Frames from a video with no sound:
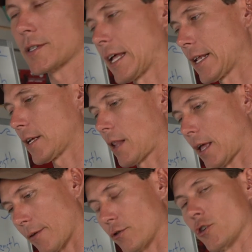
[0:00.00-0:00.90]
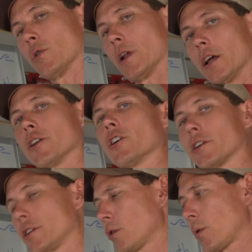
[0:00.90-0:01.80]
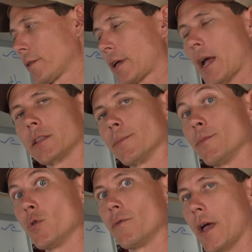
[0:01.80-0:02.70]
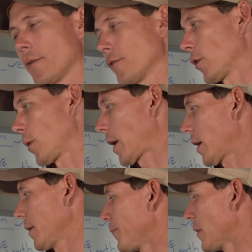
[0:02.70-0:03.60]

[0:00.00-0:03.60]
setting. Like if you're doing unhooked, you don't want the kite to move ever. Okay.